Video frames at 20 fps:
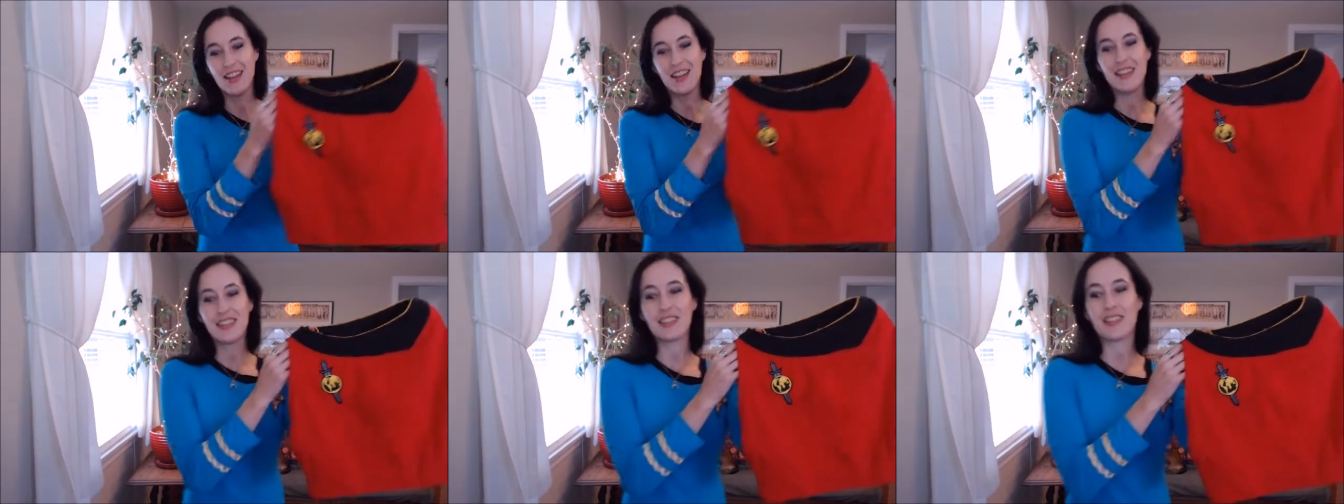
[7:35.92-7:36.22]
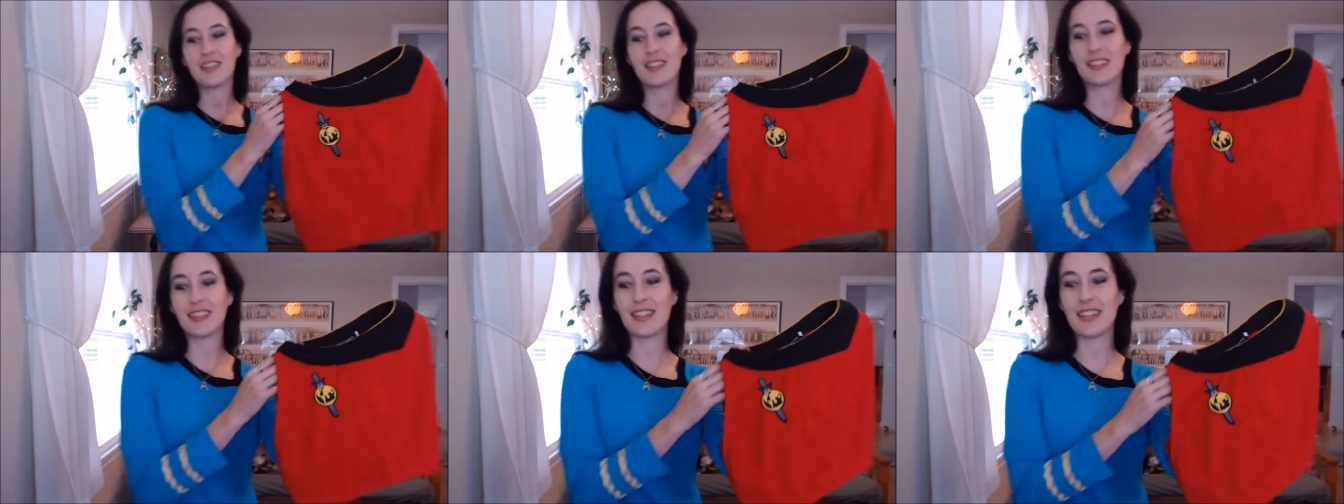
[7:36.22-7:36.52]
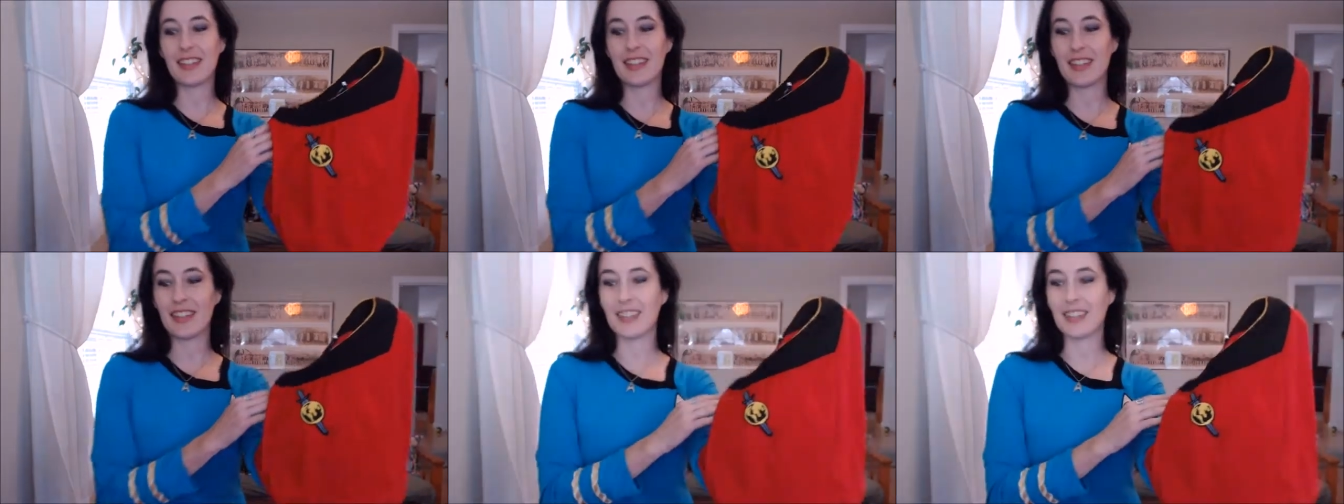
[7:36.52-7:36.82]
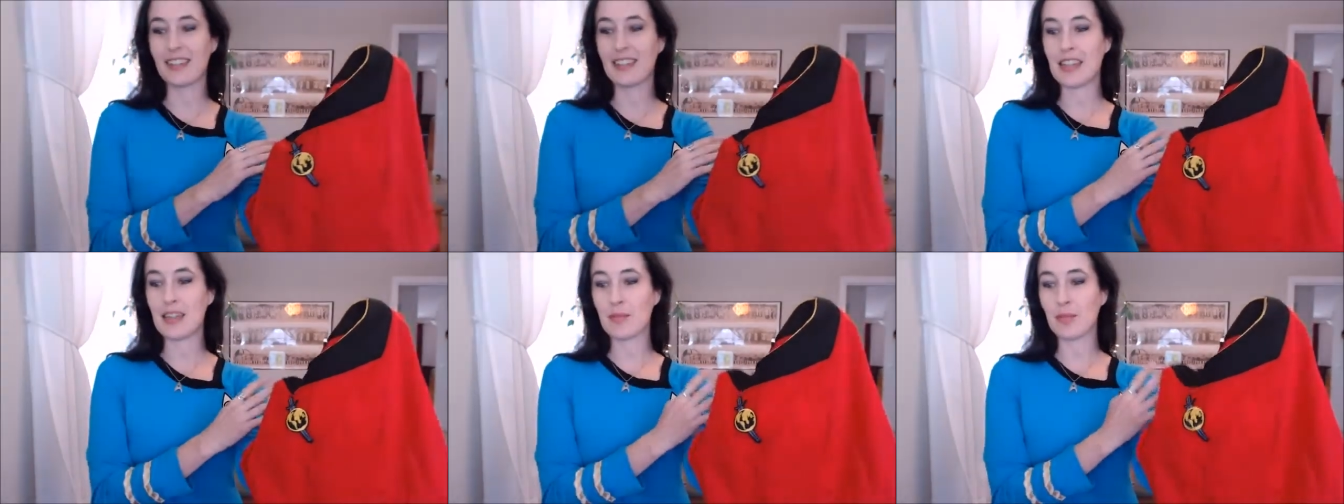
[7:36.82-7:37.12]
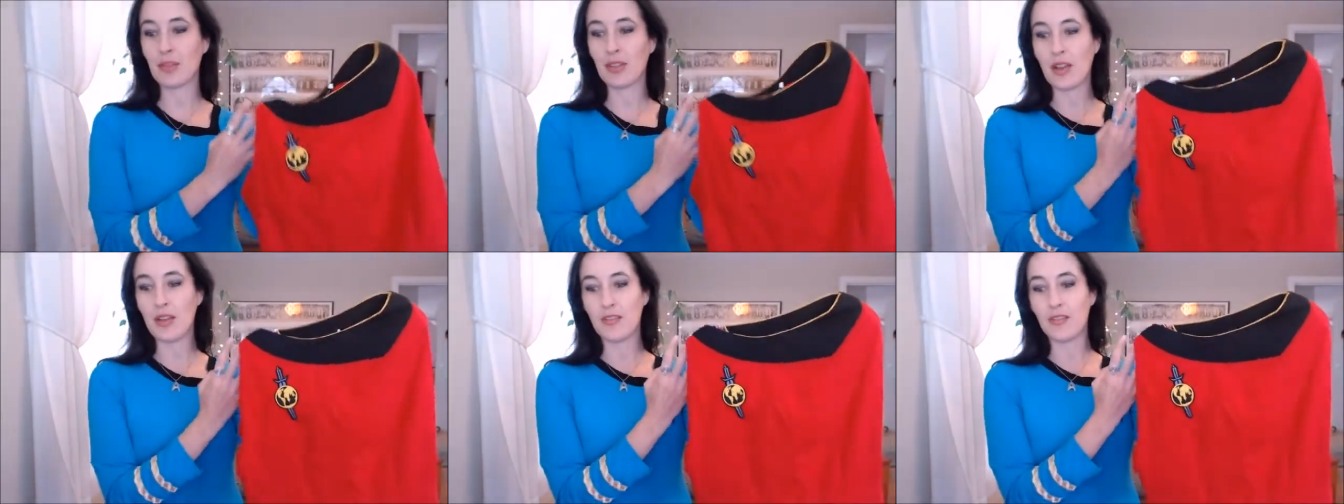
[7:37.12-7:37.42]
So you can see the
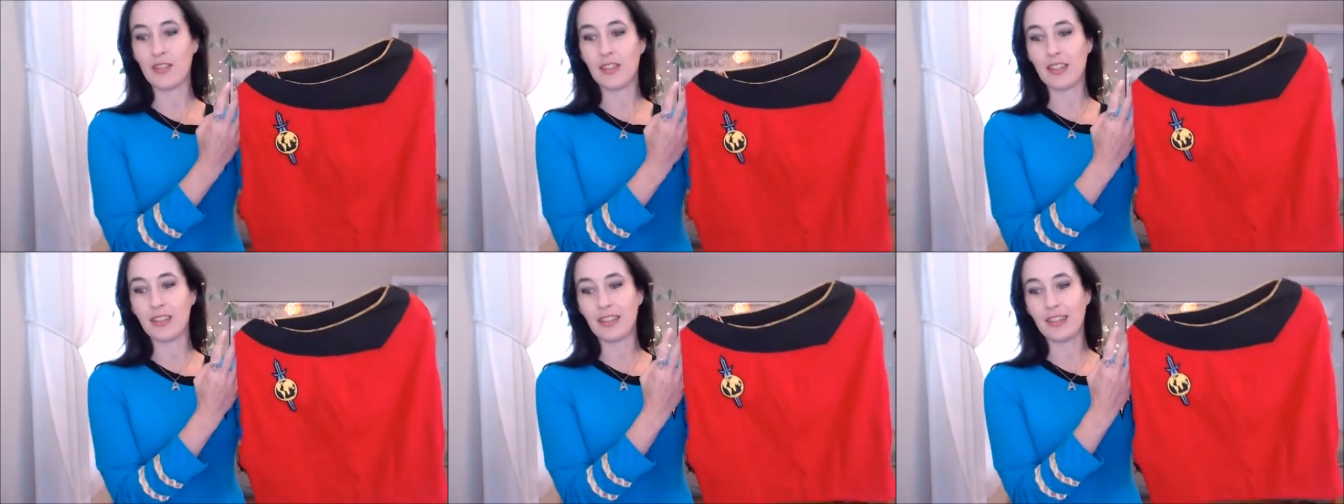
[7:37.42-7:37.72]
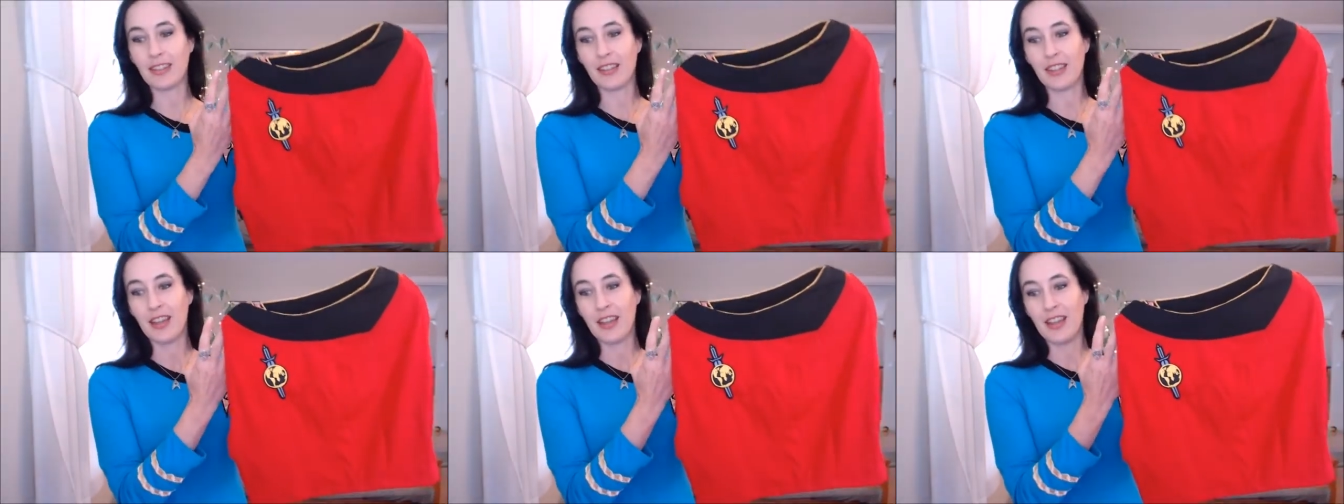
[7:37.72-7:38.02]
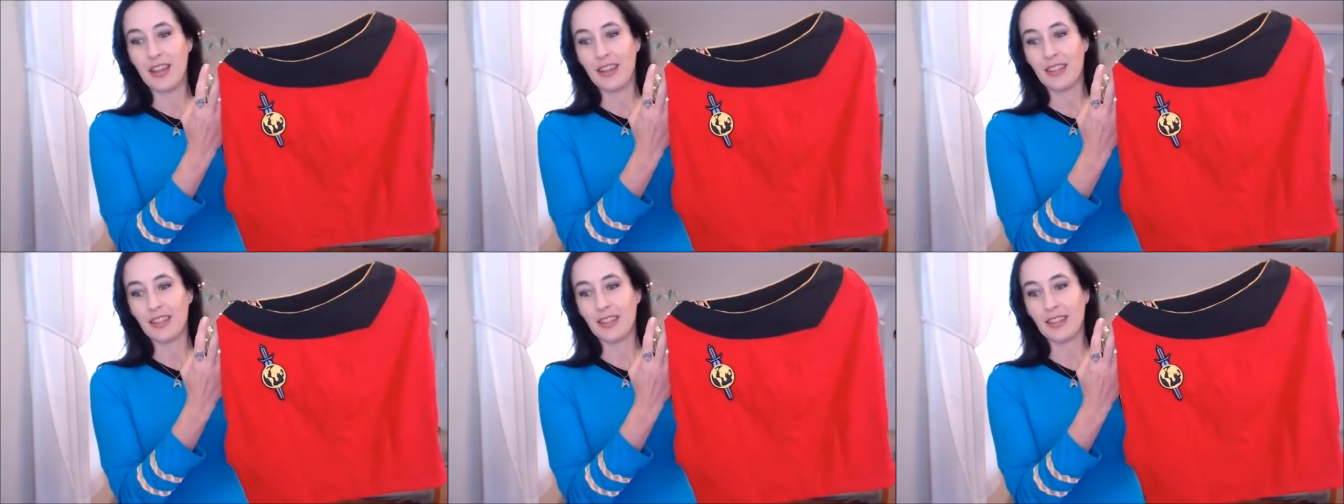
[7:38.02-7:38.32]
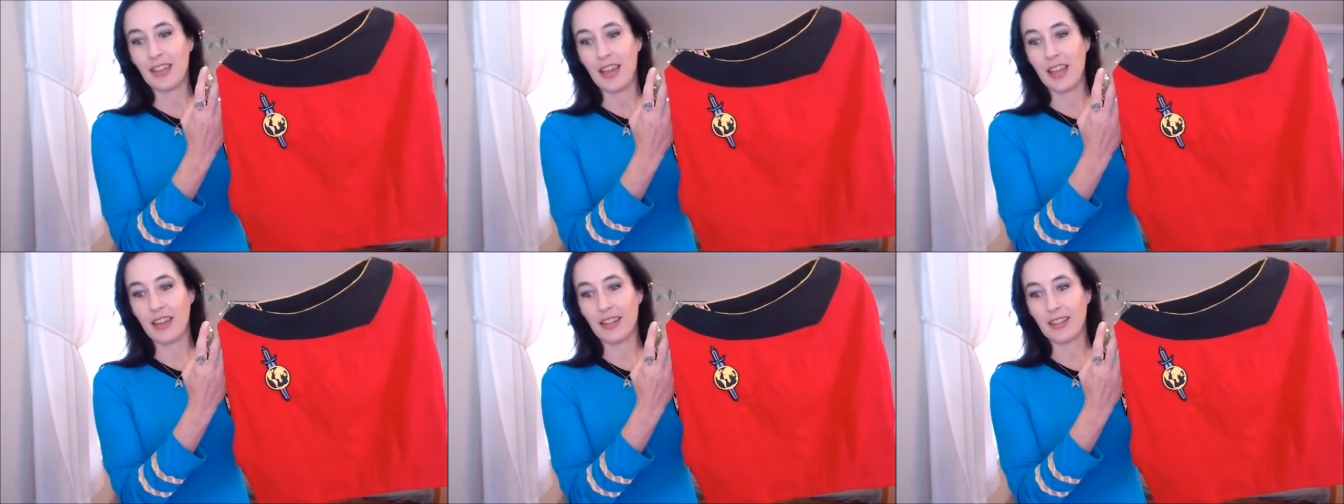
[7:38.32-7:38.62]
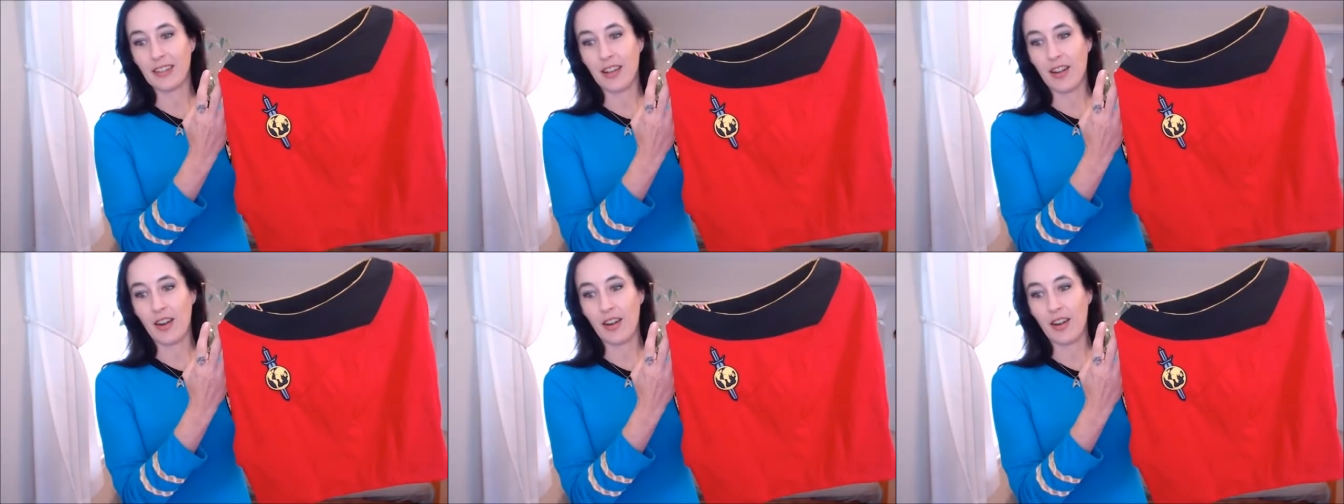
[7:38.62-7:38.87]
seams of this skant